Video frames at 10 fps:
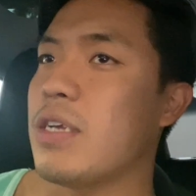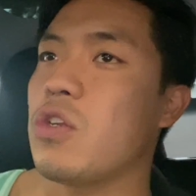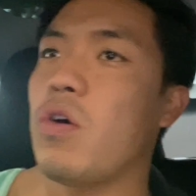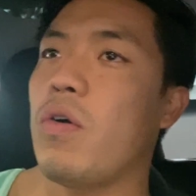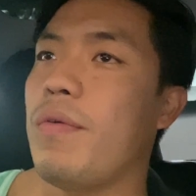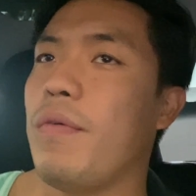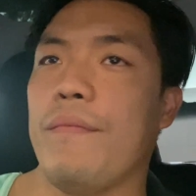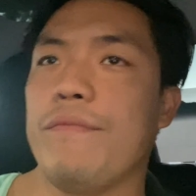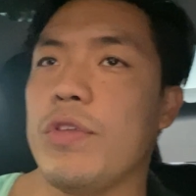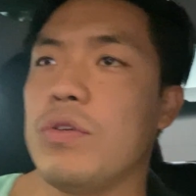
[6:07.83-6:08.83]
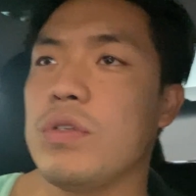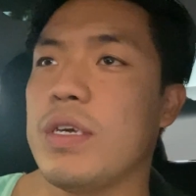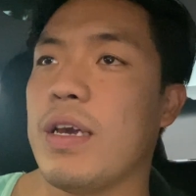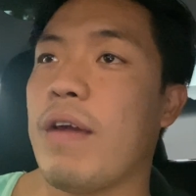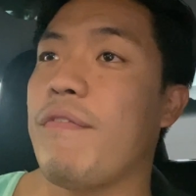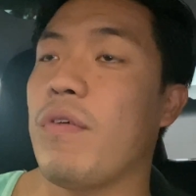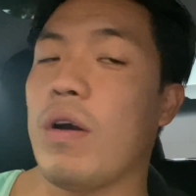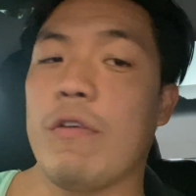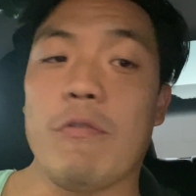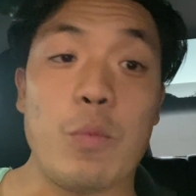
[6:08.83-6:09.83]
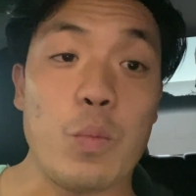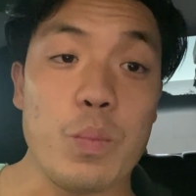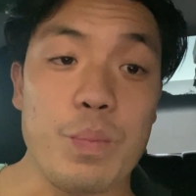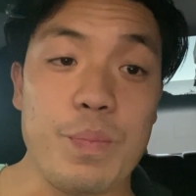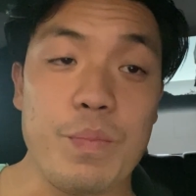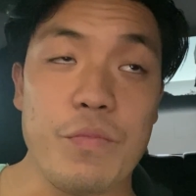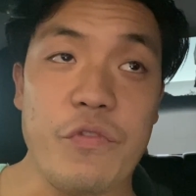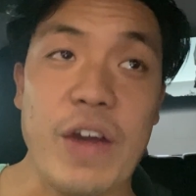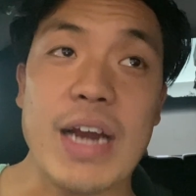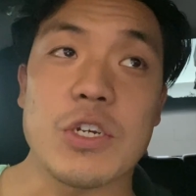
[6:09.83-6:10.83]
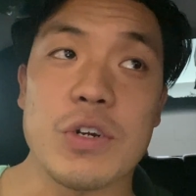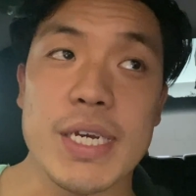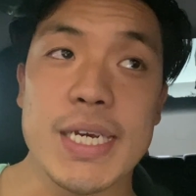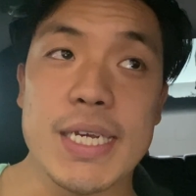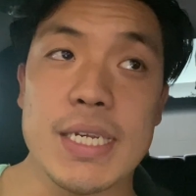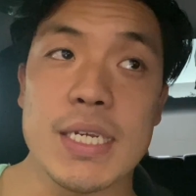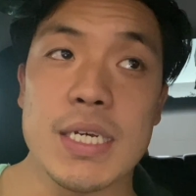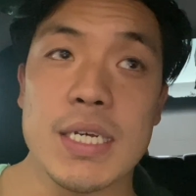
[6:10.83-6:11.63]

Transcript: so usually I factor in,